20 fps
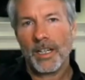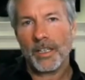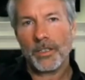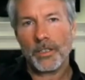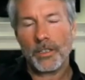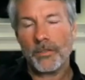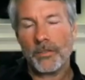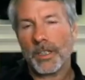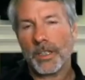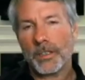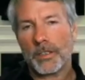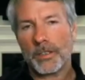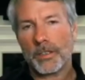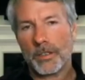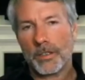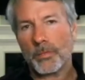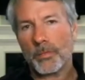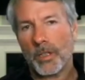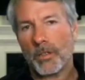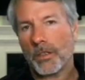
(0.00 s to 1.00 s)
And then you've got the
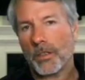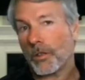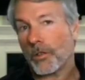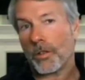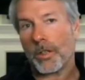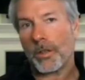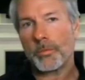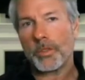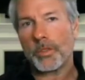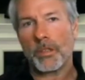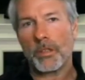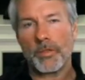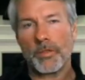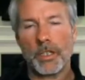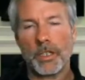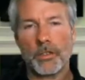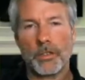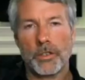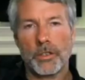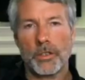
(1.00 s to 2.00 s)
smaller crypto
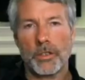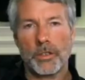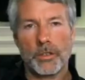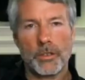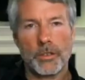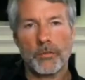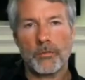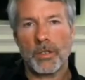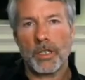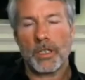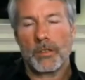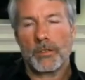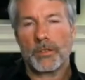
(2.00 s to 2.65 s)
ventures, right?